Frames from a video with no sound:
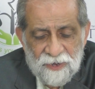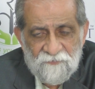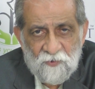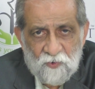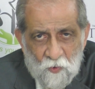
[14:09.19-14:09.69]

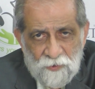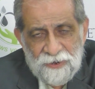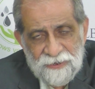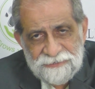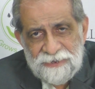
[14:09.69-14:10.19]
If you don't
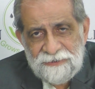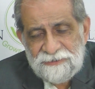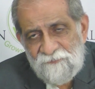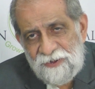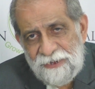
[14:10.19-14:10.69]
understand
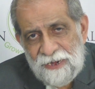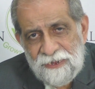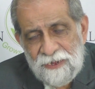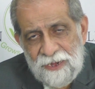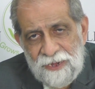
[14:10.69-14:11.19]

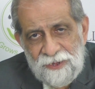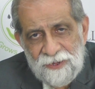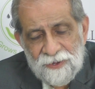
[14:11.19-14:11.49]
79A,